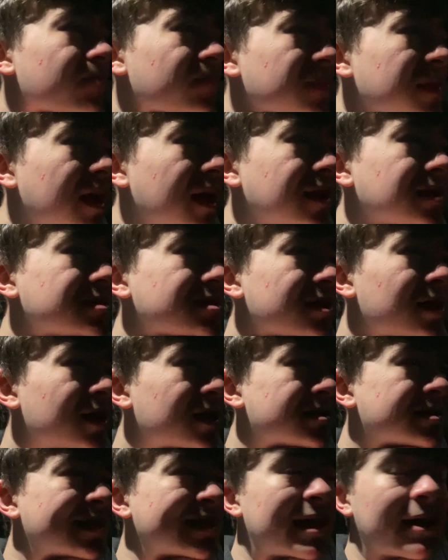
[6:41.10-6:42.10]
and
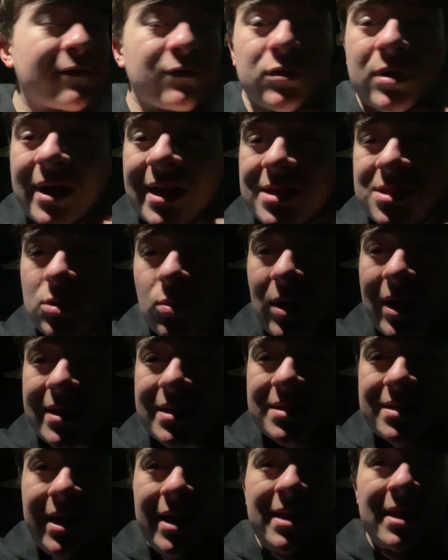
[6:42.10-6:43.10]
to give credit to
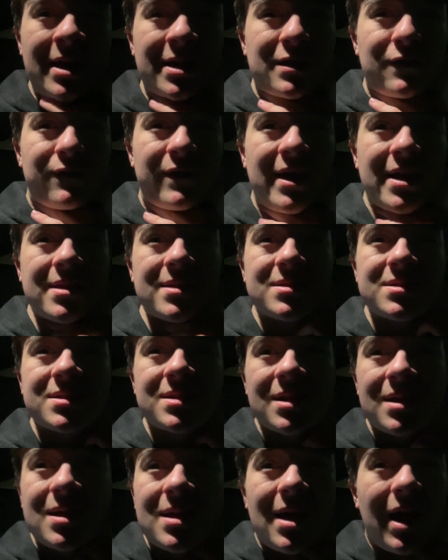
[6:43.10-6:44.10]
Wednesday, that defence,
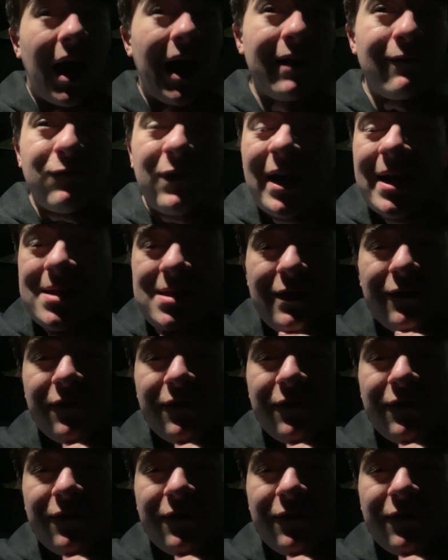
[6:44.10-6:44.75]
I really didn't